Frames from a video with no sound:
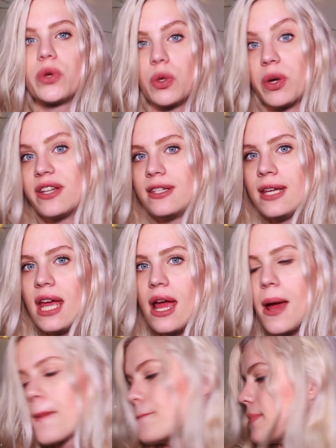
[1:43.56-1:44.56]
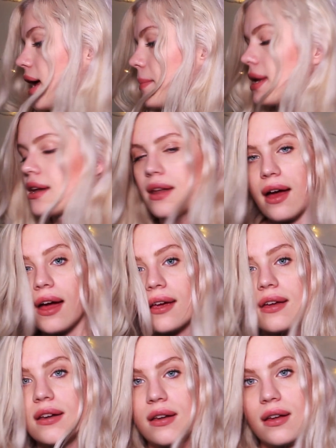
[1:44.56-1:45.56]
You want to see? I mean, I
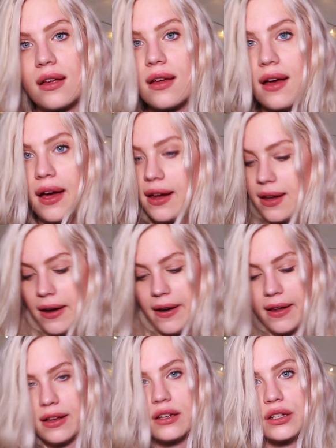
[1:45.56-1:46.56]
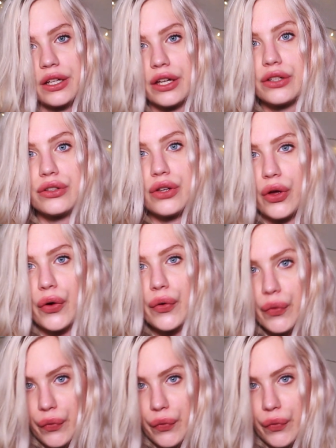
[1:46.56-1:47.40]
can, no.